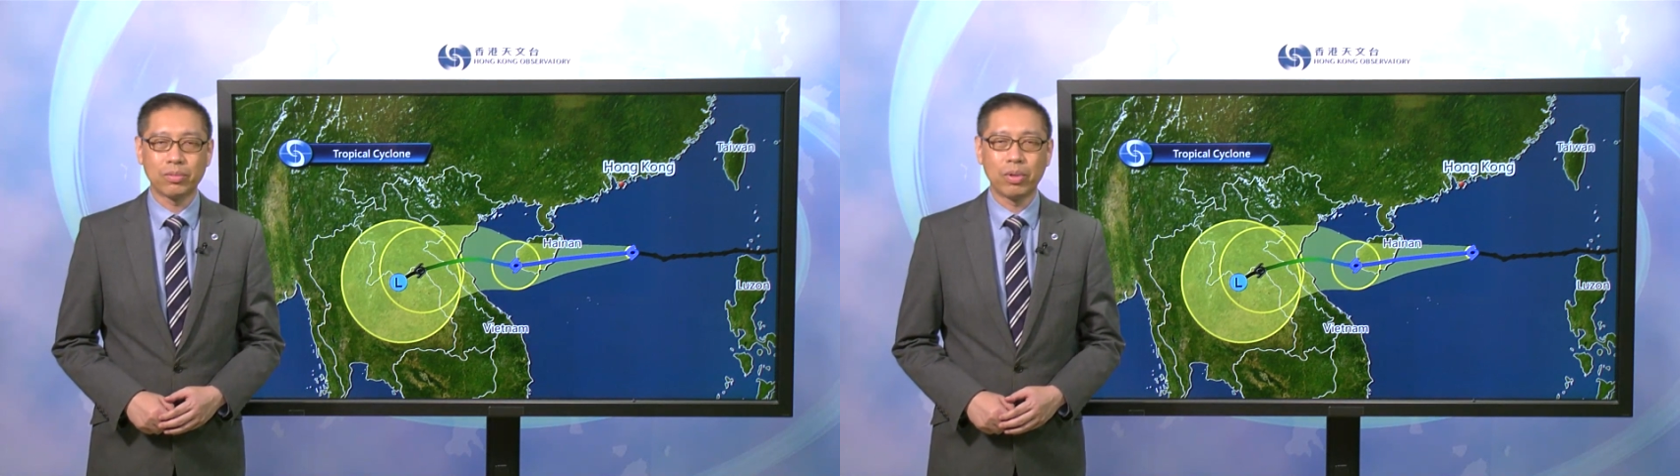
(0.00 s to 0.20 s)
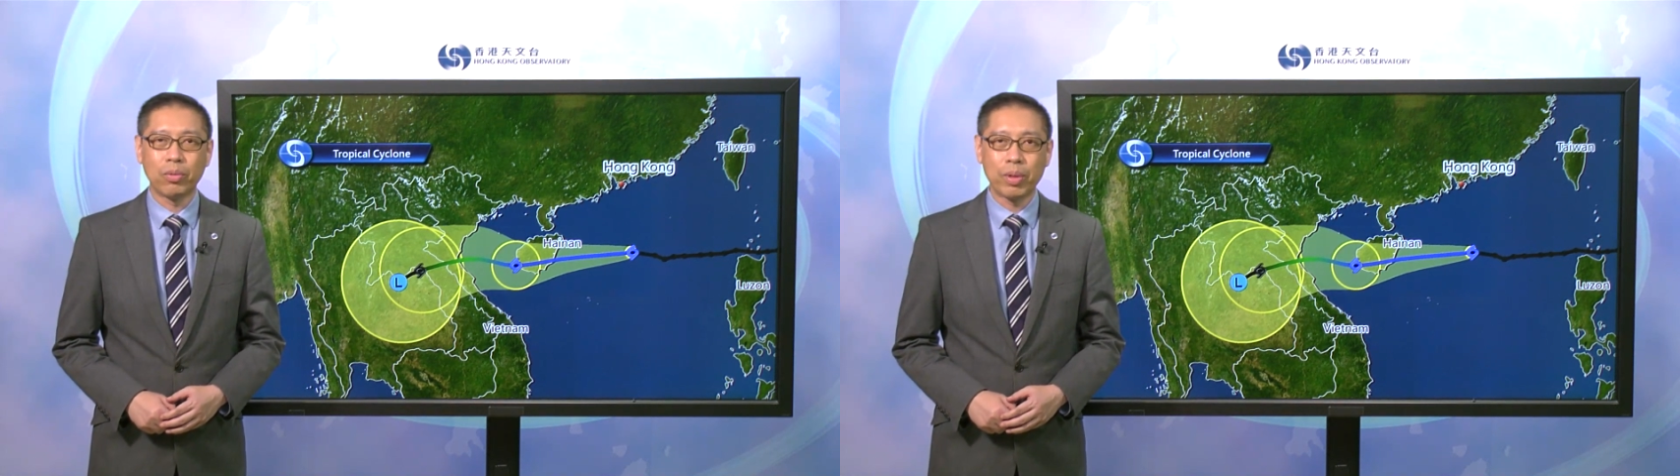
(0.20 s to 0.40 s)

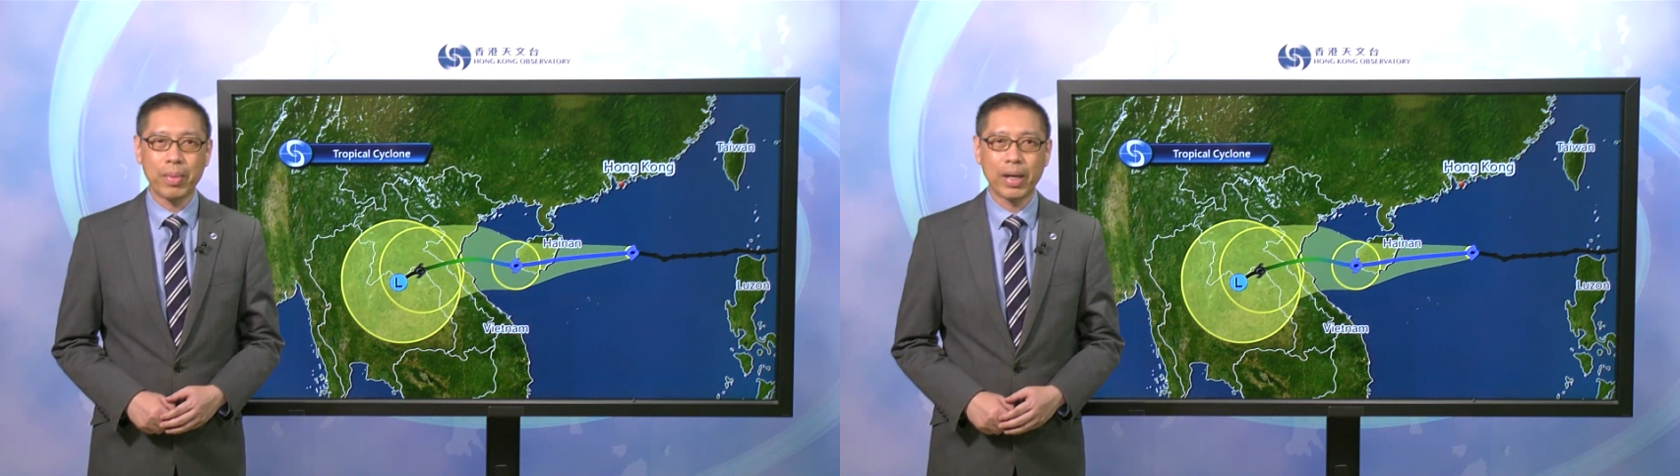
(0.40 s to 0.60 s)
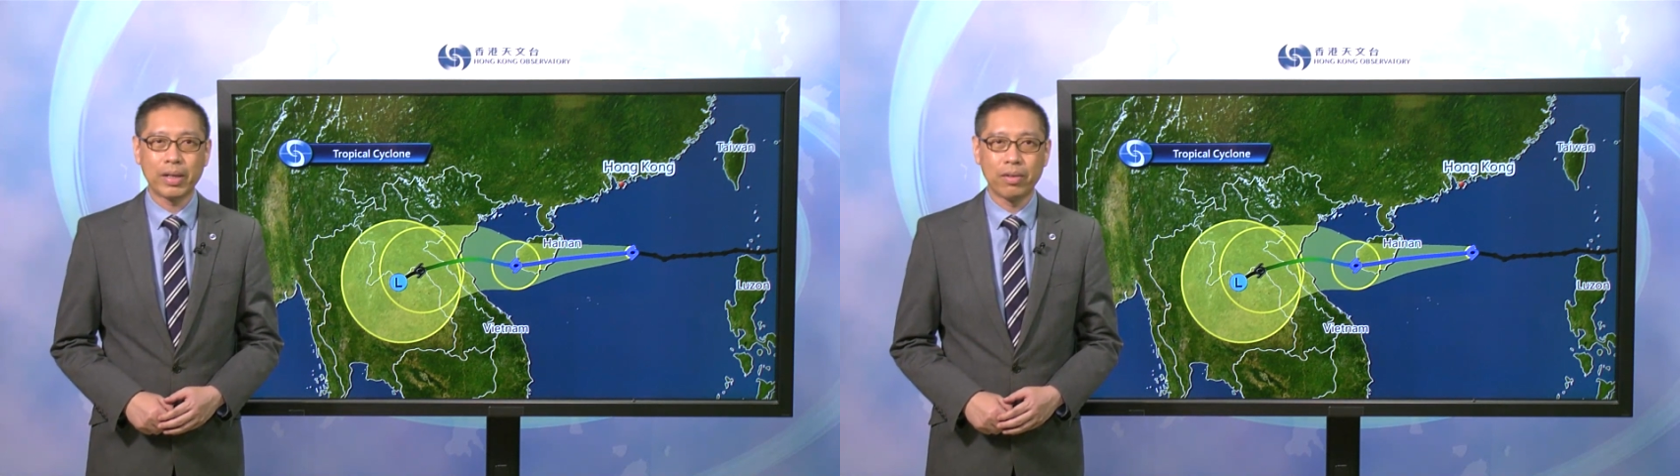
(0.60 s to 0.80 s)
will
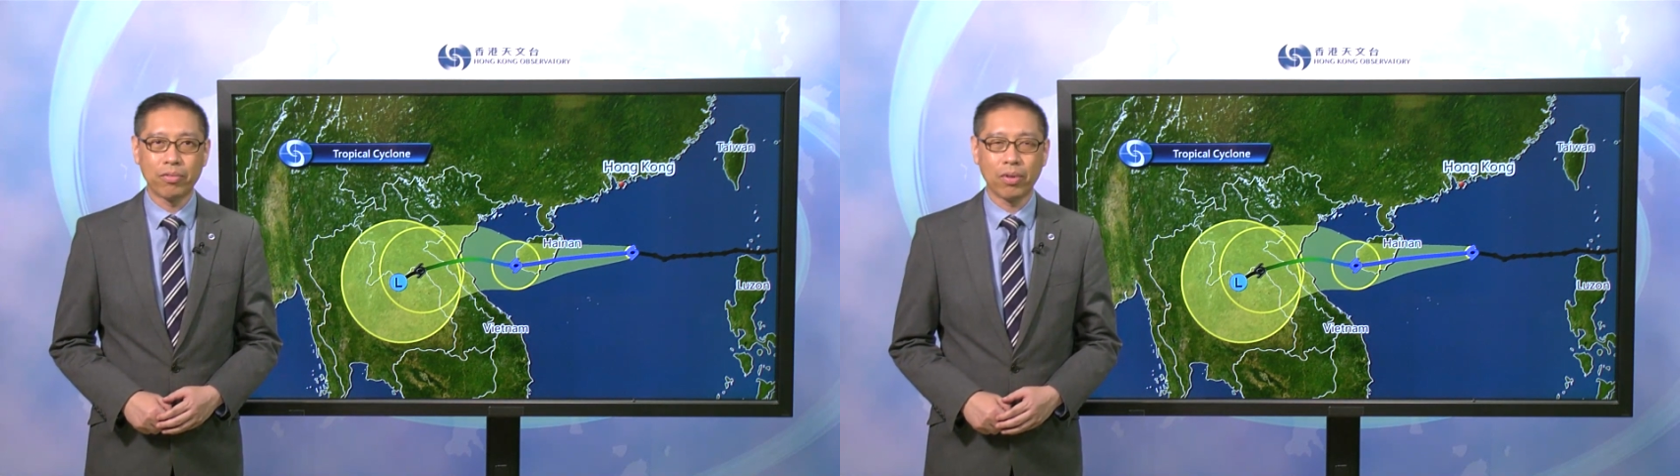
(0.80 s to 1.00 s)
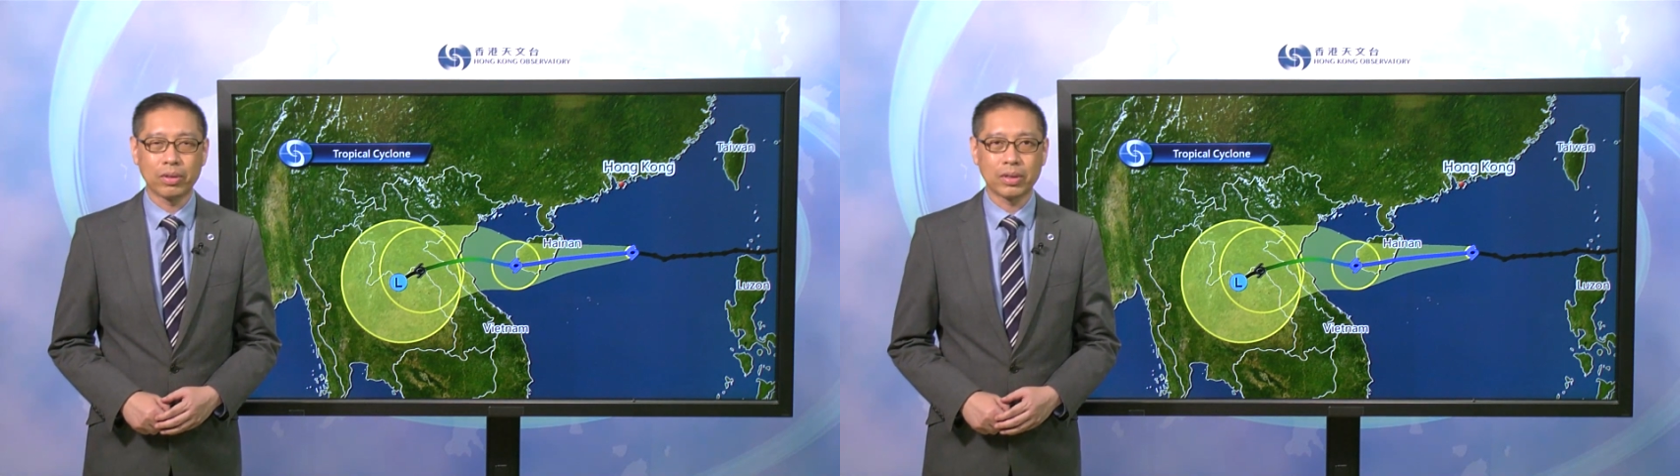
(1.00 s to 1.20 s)
remain in
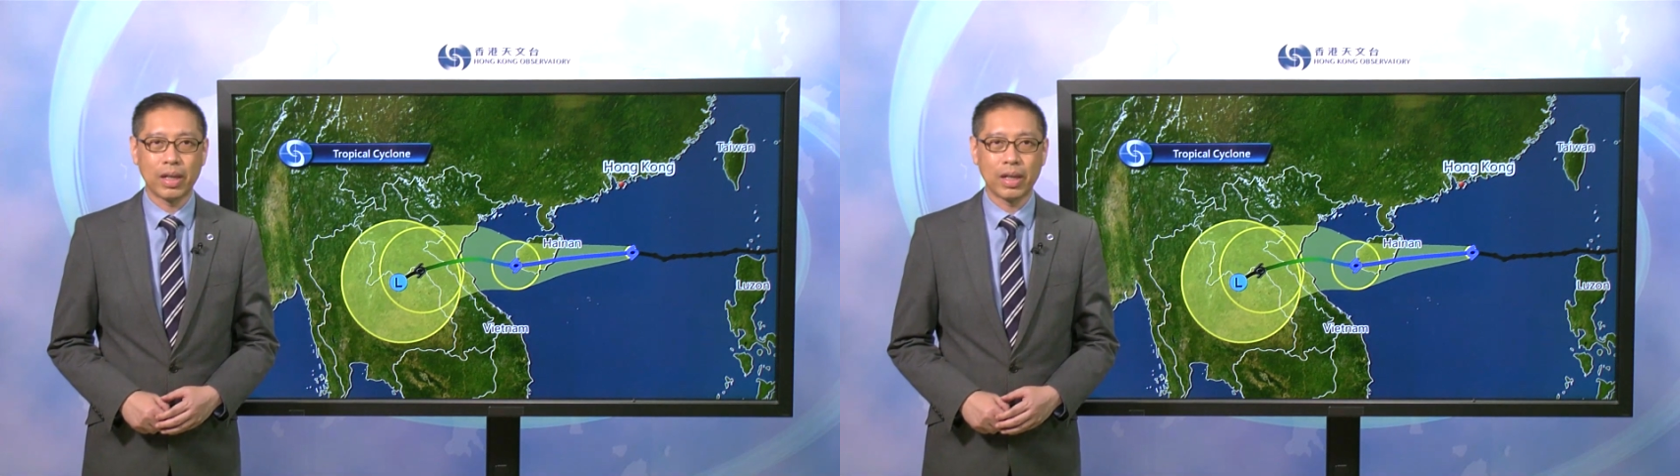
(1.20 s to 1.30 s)
force